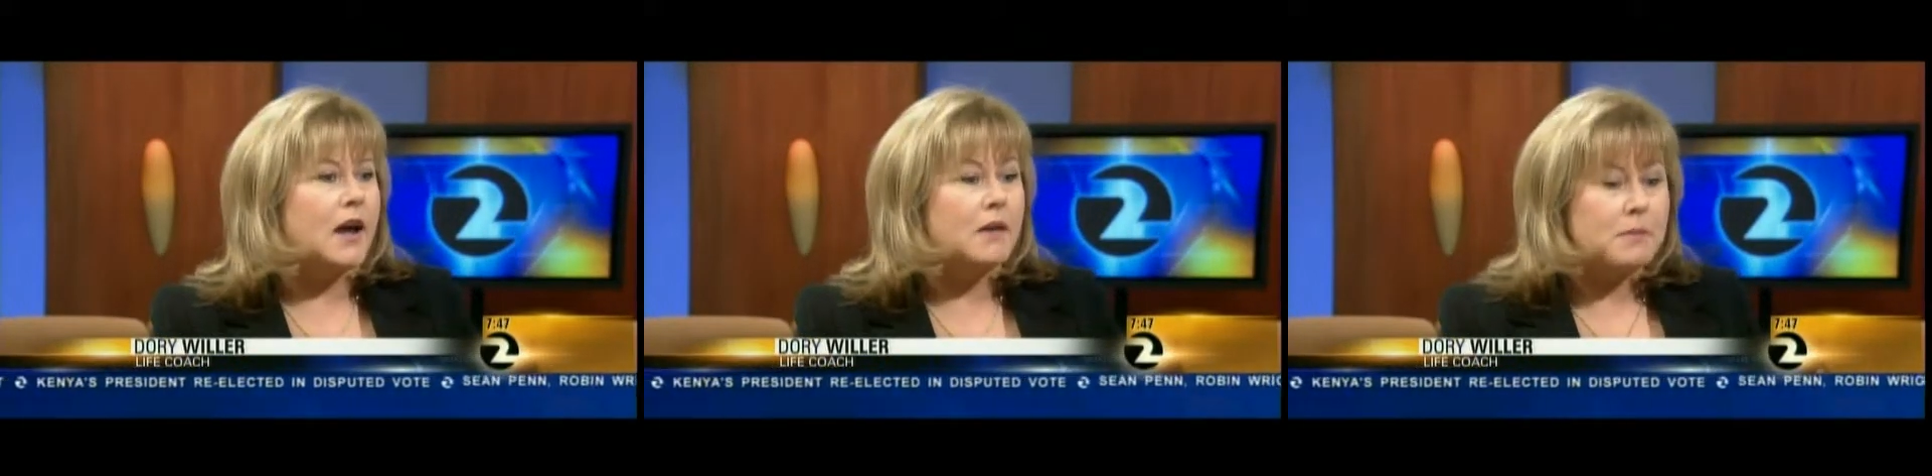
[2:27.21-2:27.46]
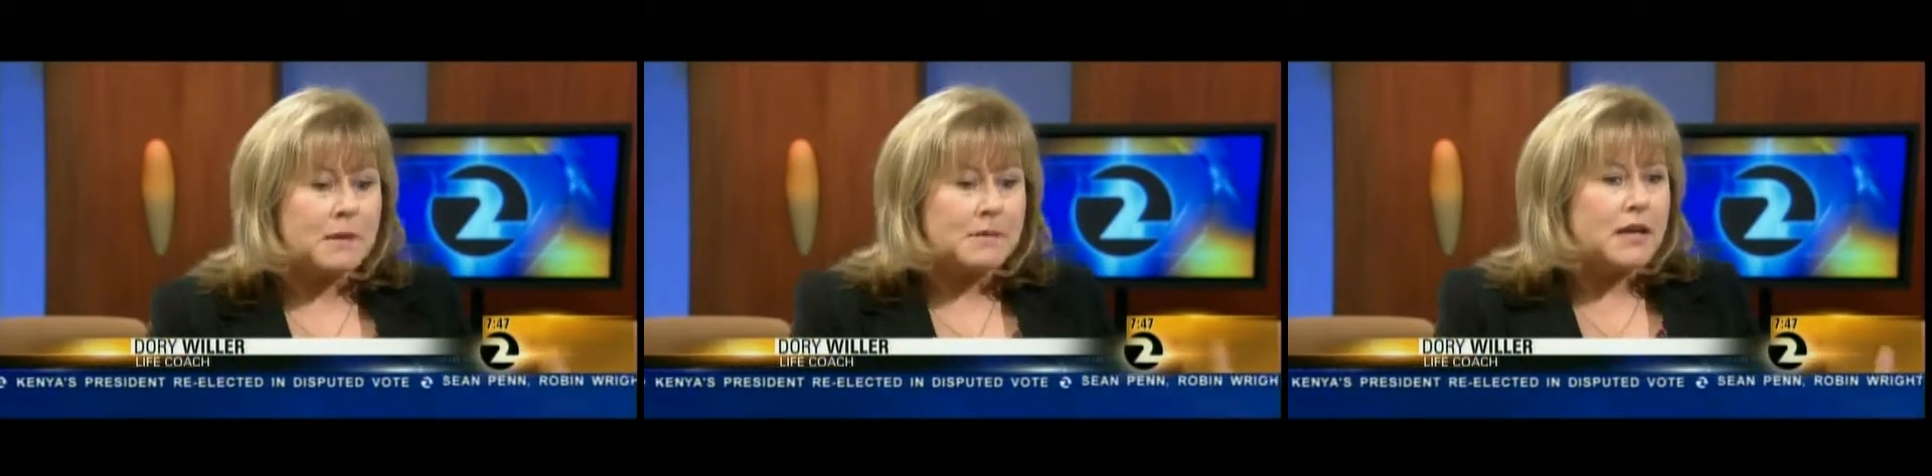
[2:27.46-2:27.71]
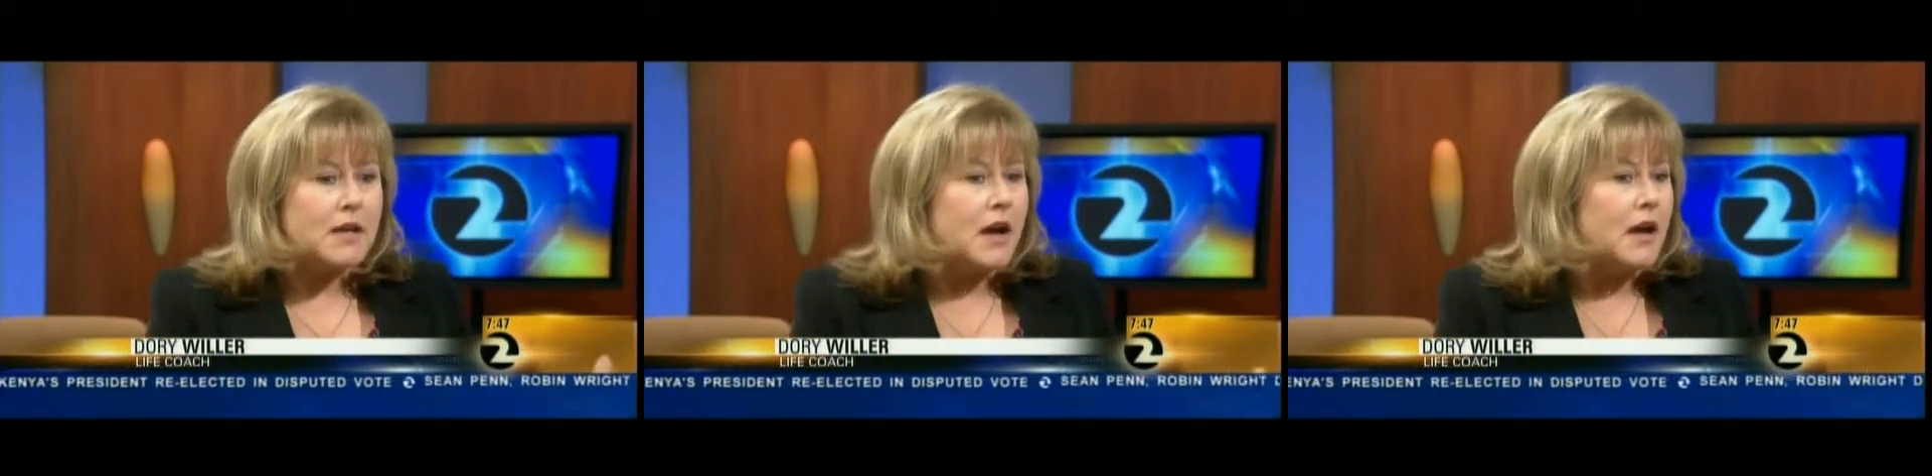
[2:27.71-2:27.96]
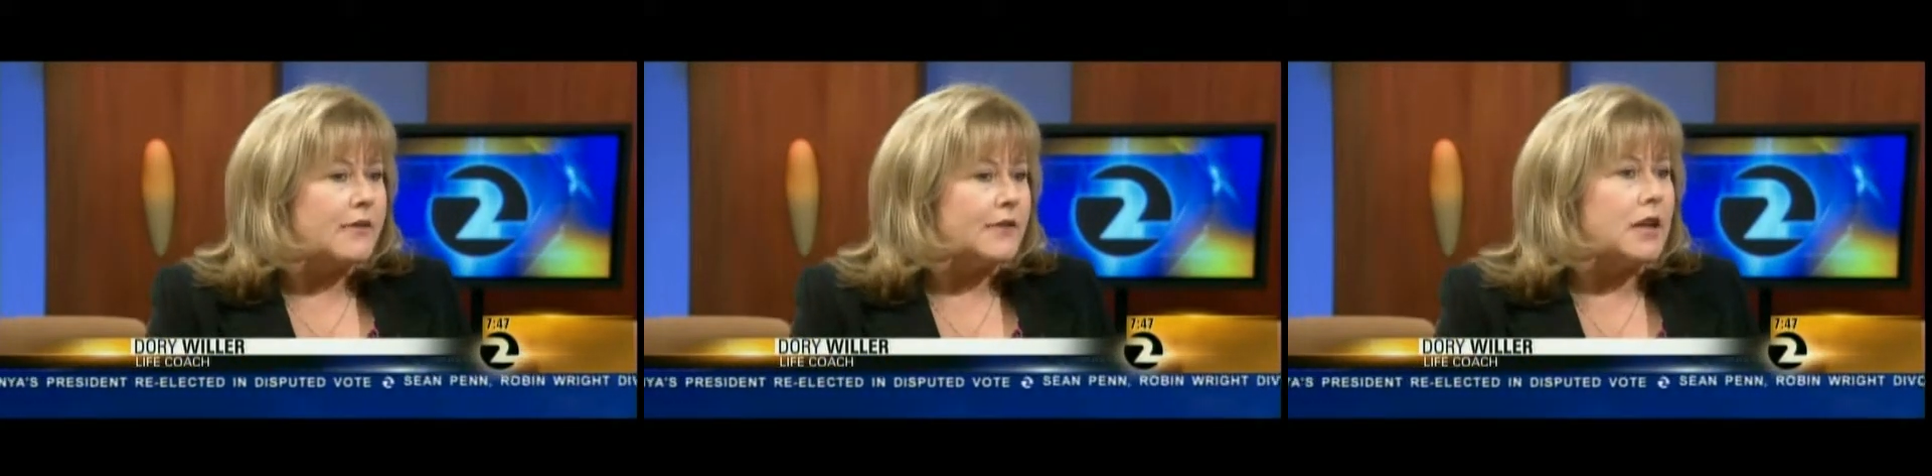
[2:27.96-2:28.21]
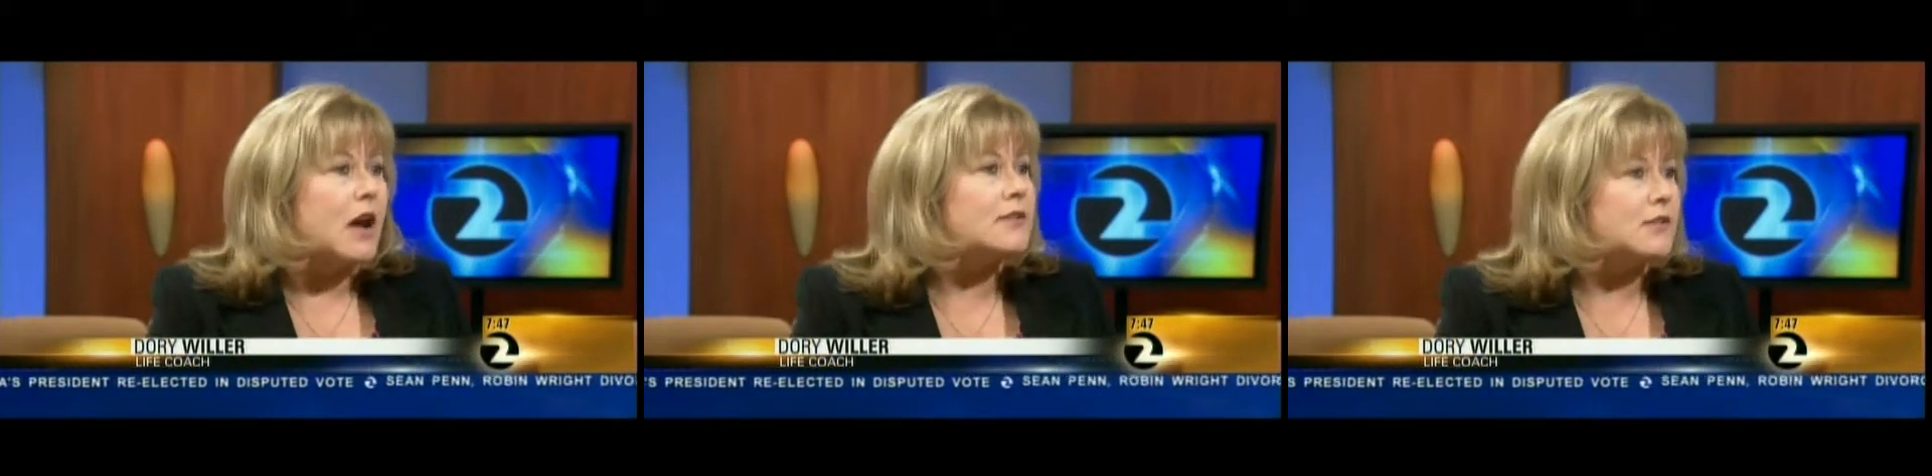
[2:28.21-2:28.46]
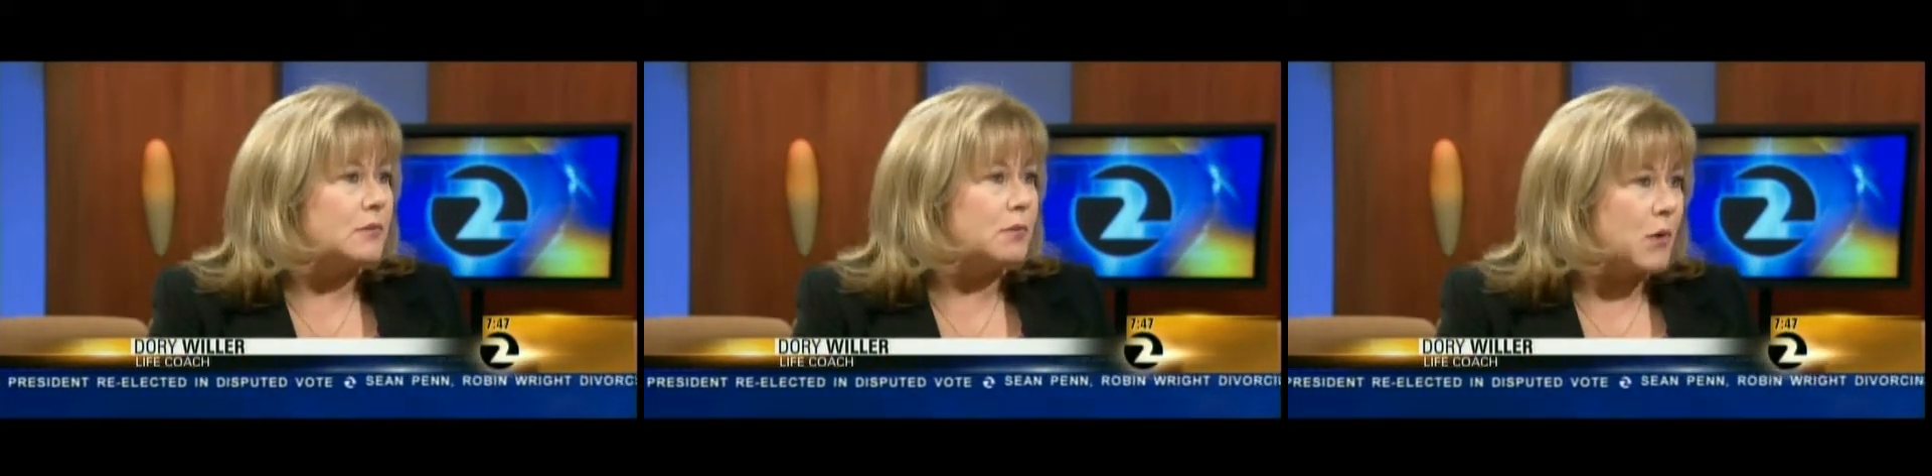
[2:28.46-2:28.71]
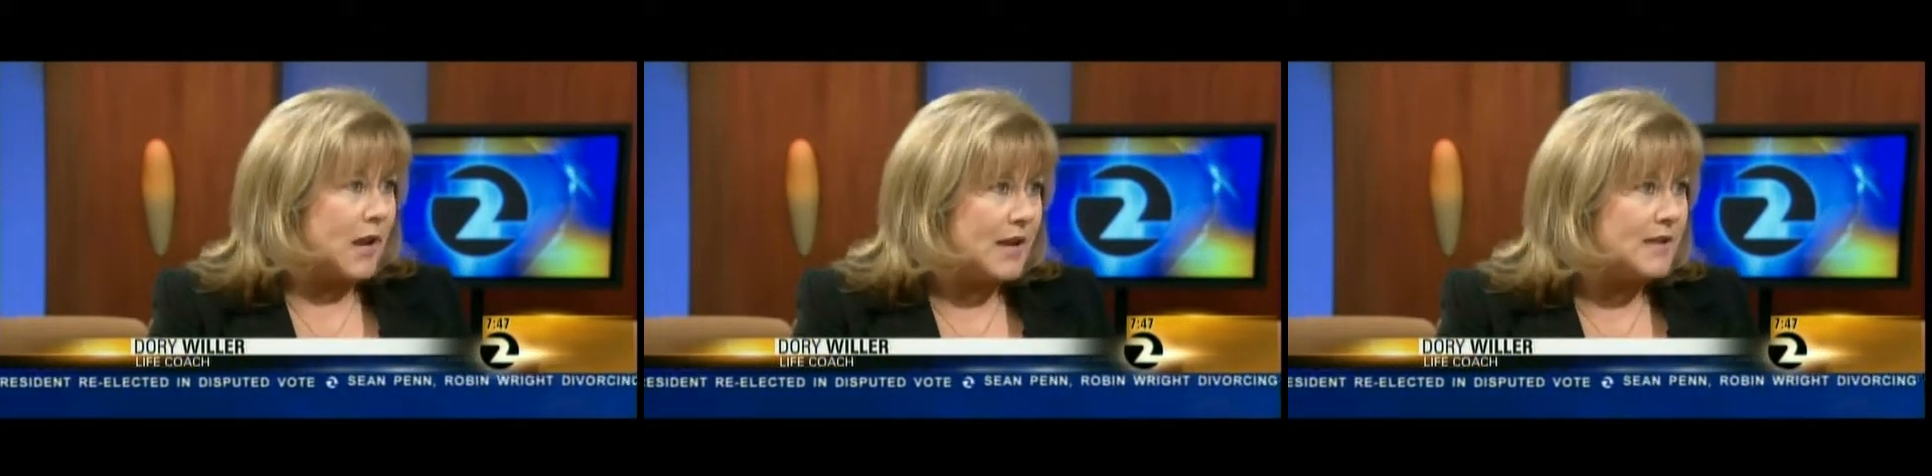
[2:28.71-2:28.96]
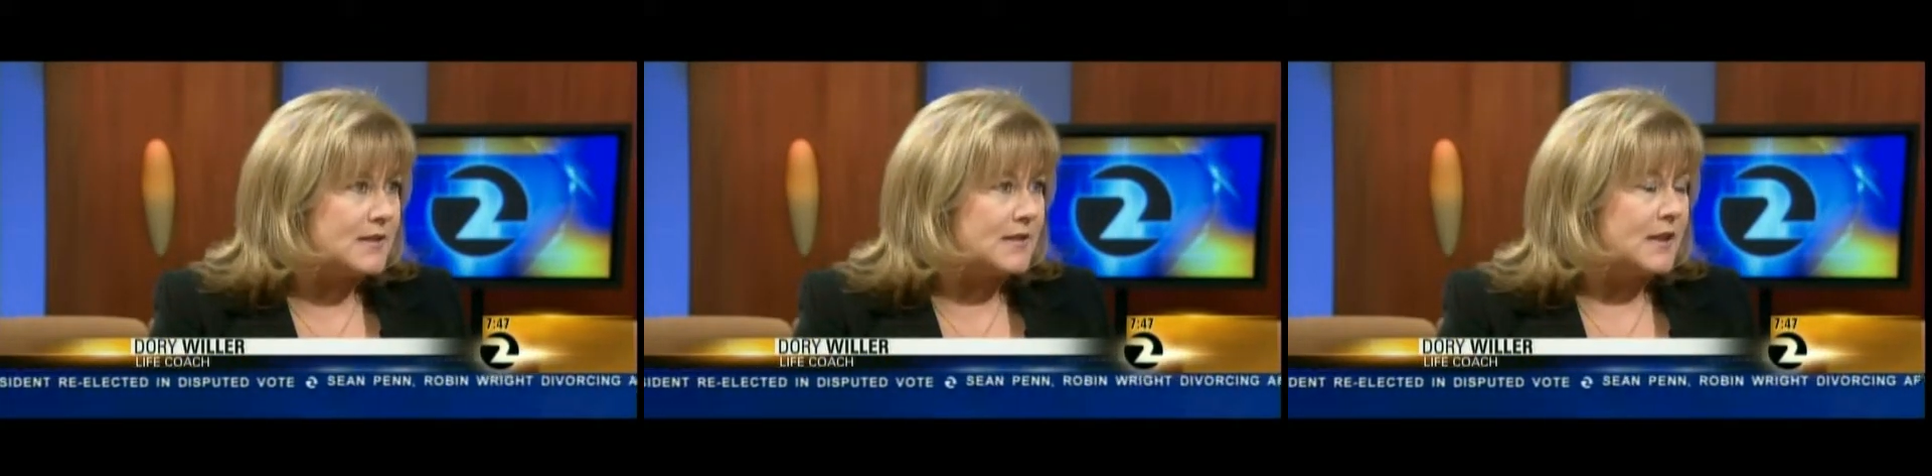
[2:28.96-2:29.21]
maybe I've lost some
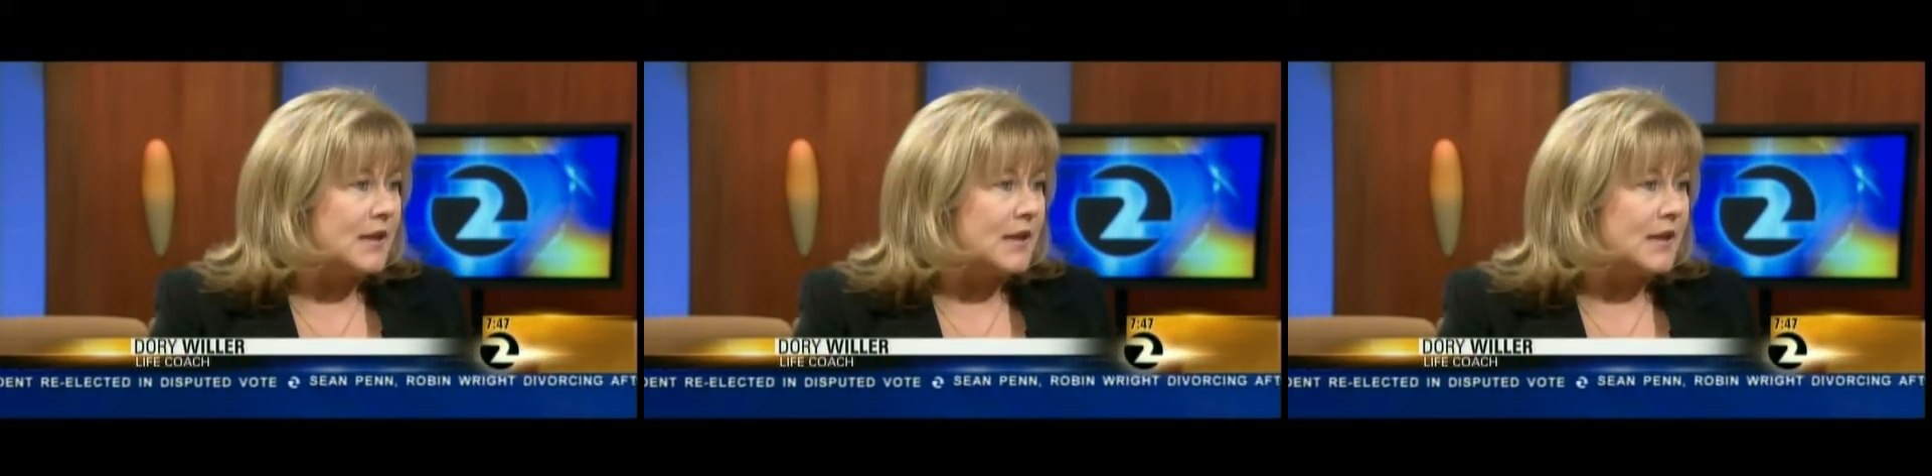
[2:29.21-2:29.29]
weight,